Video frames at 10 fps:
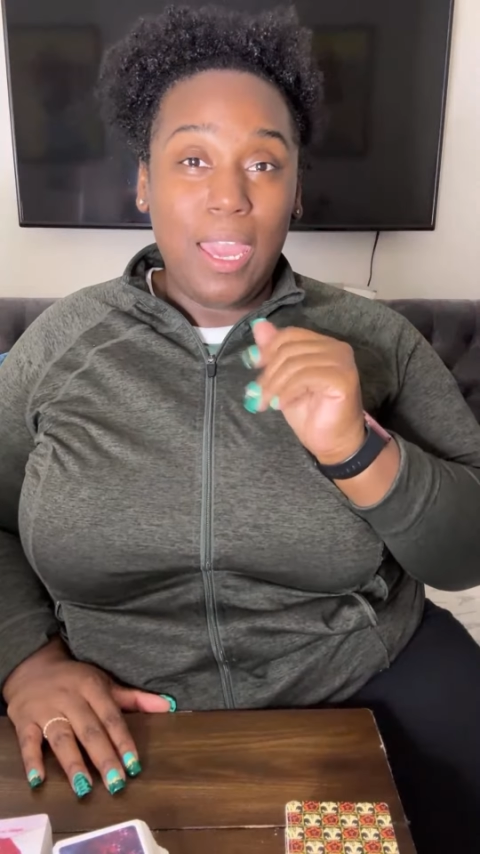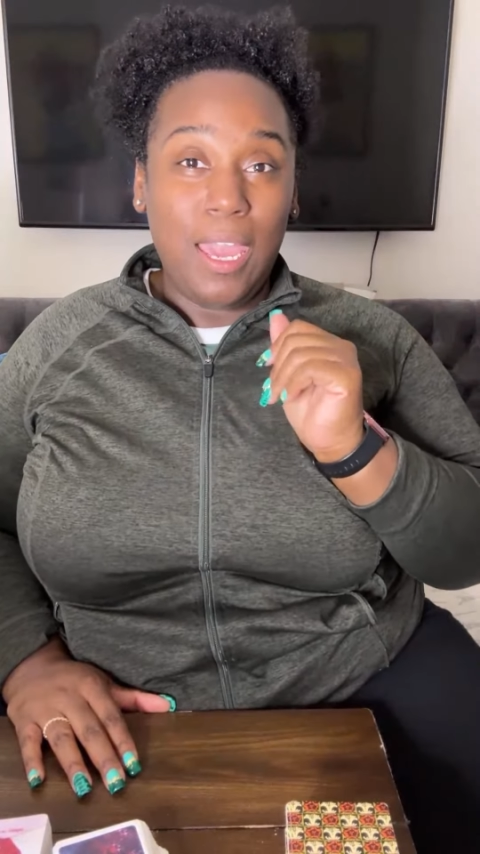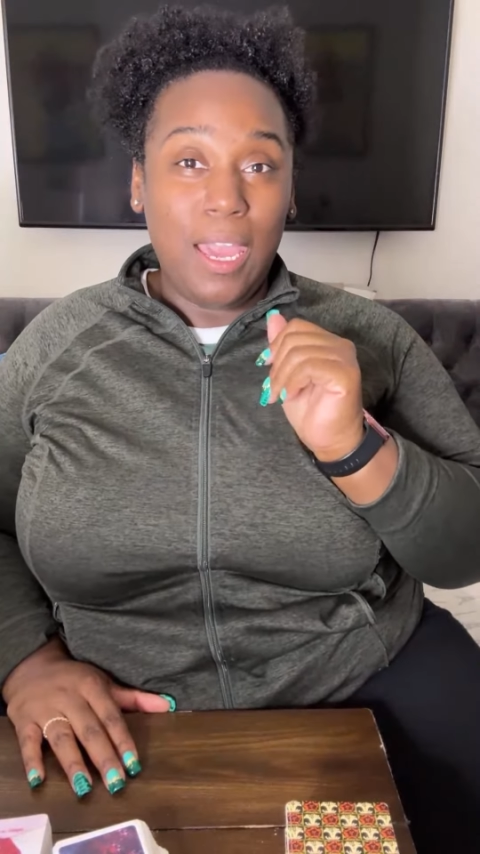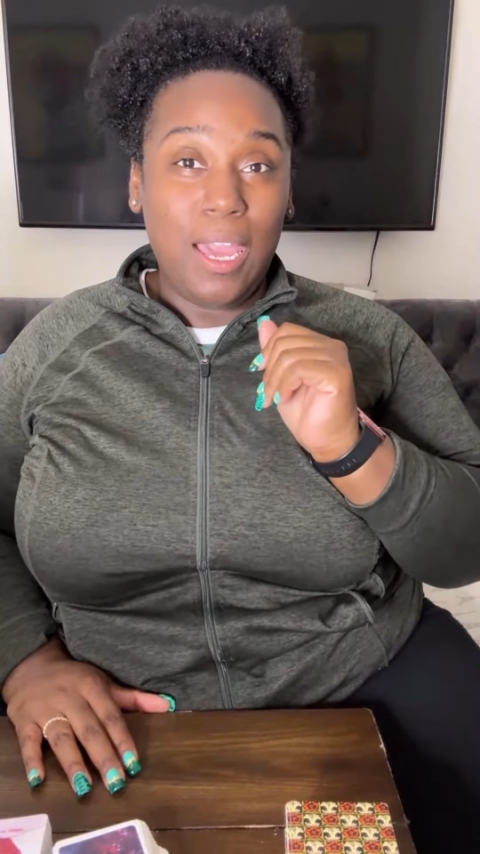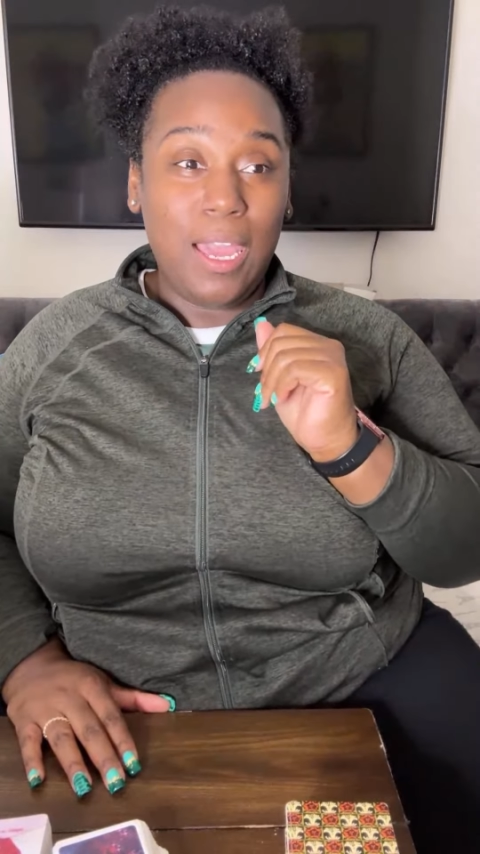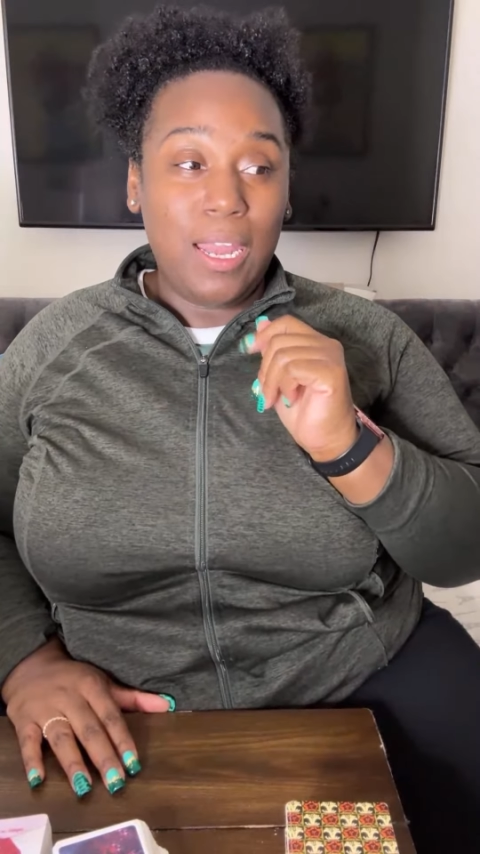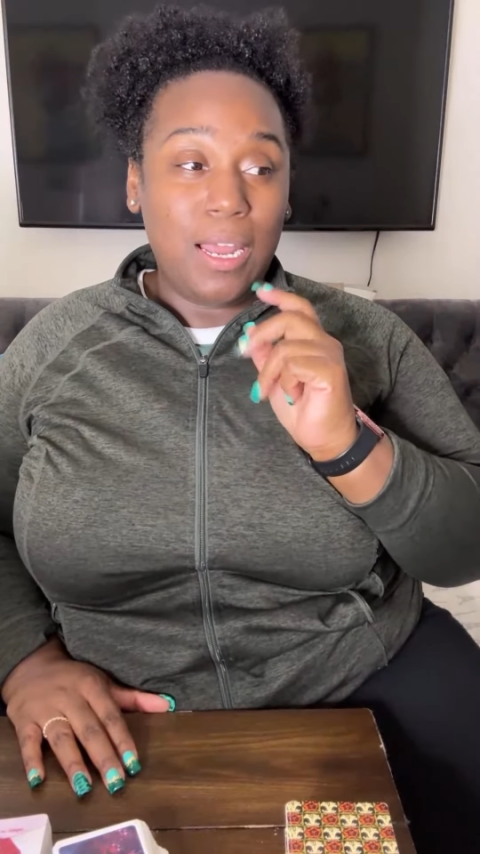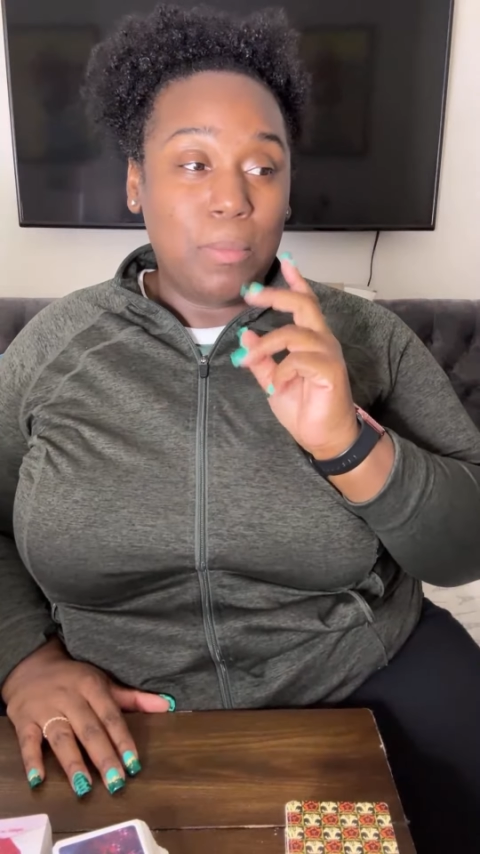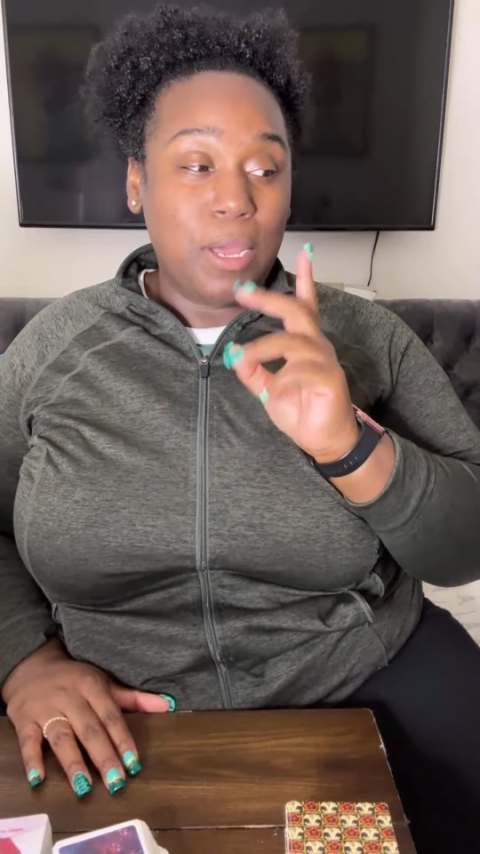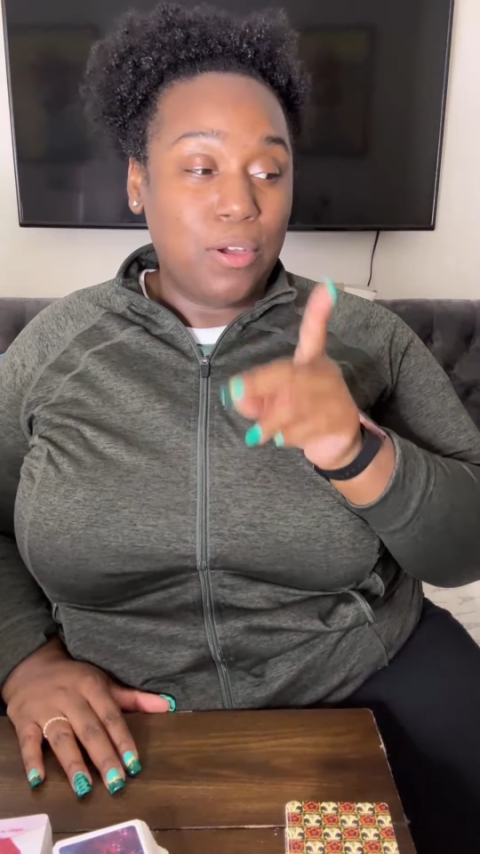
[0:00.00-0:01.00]

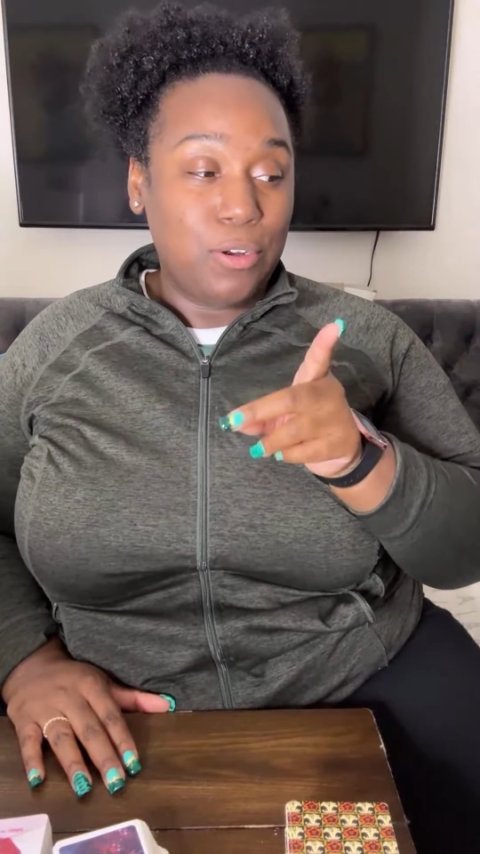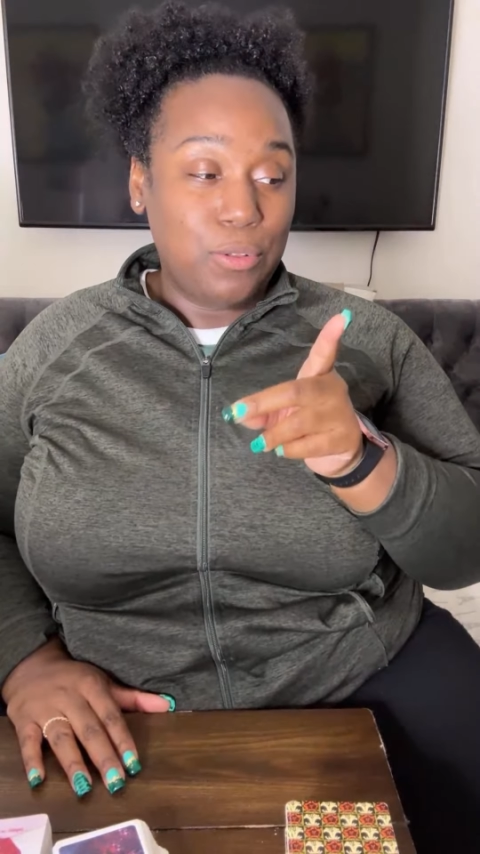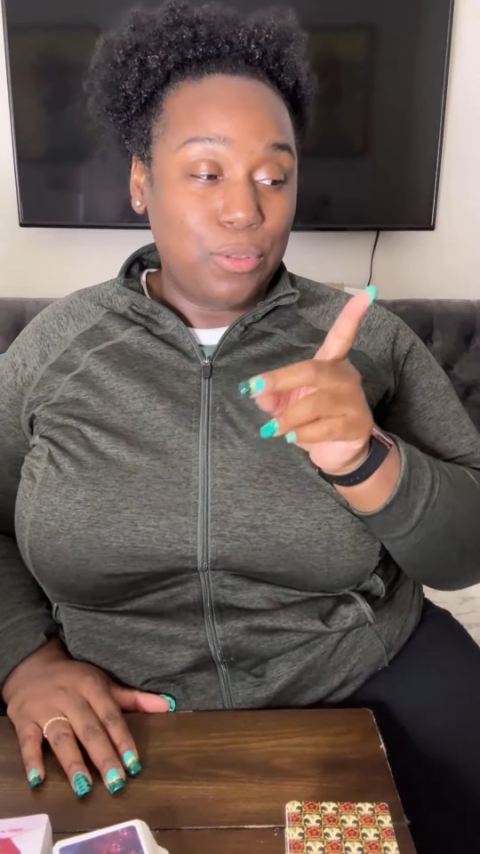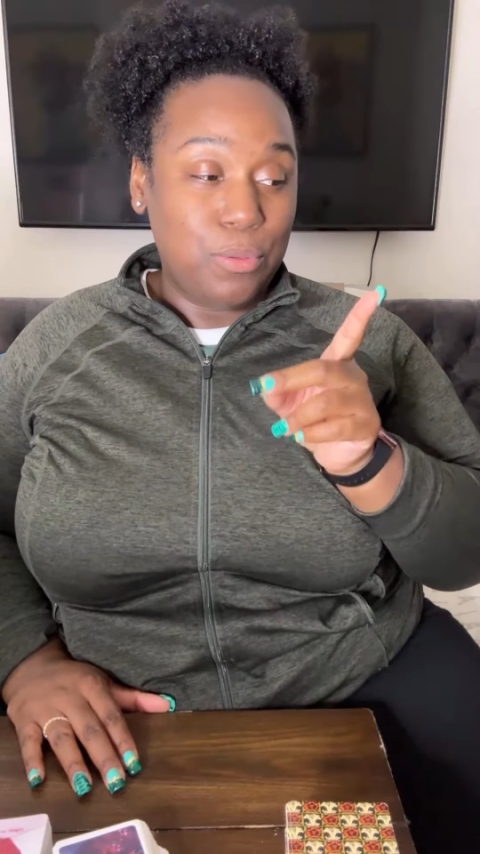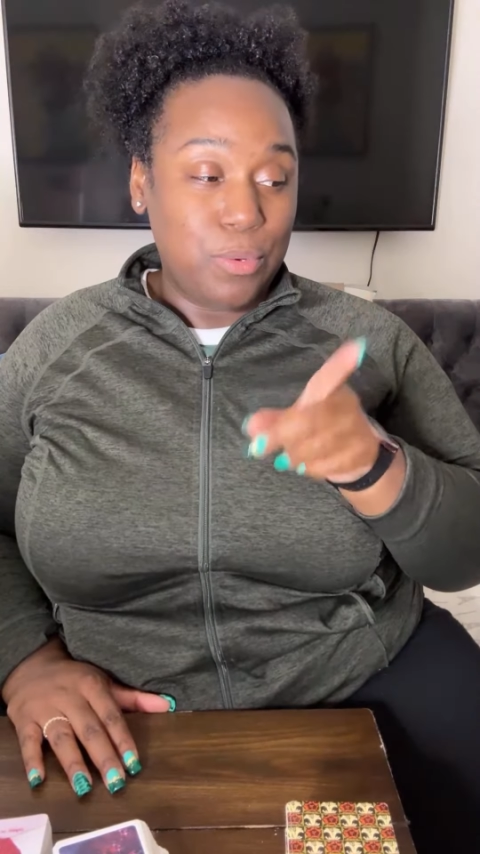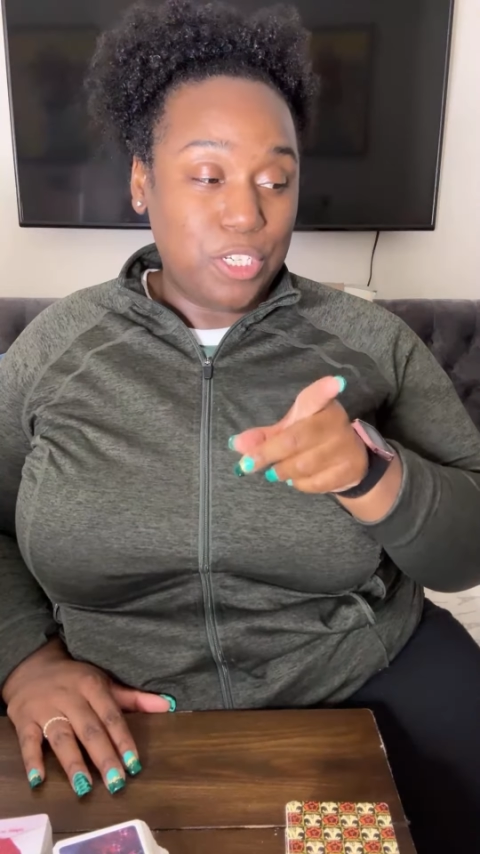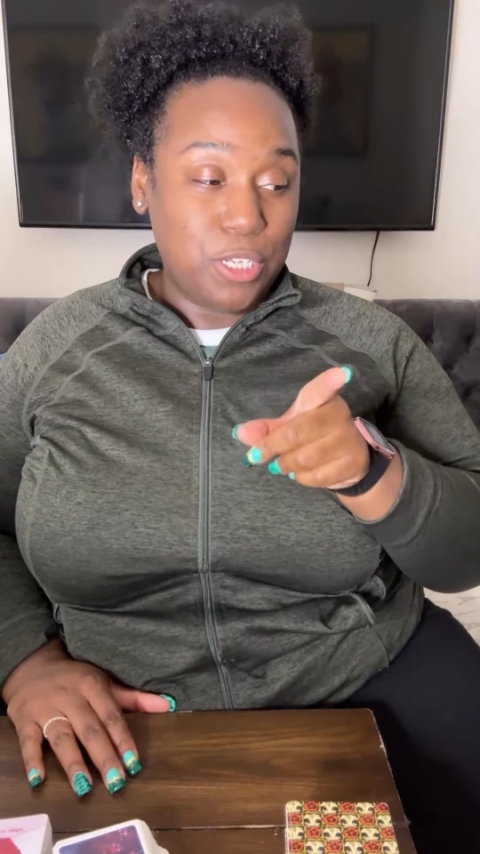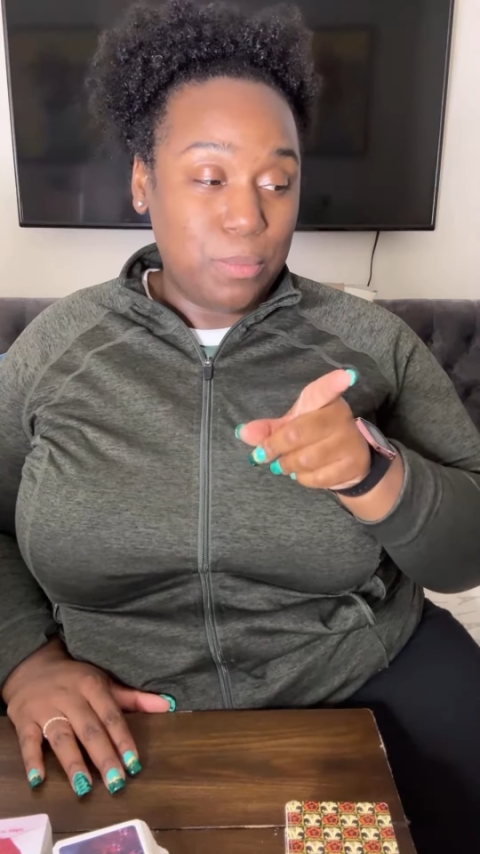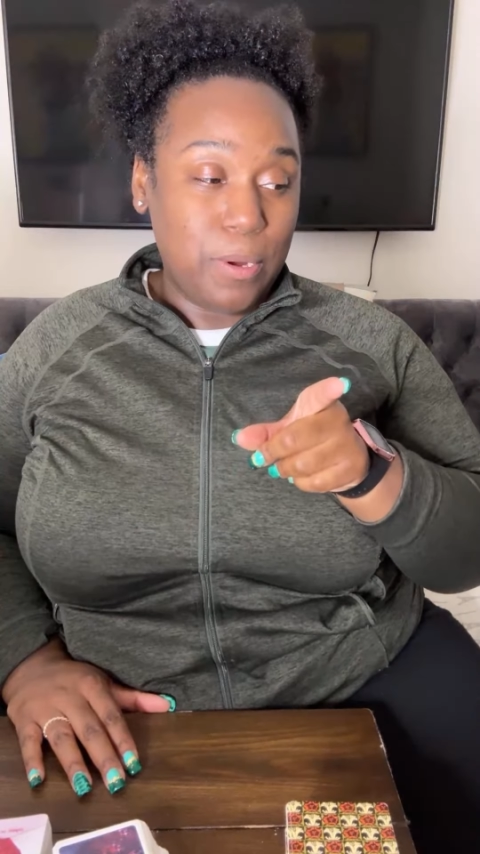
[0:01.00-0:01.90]
and I'm not going to do the wish and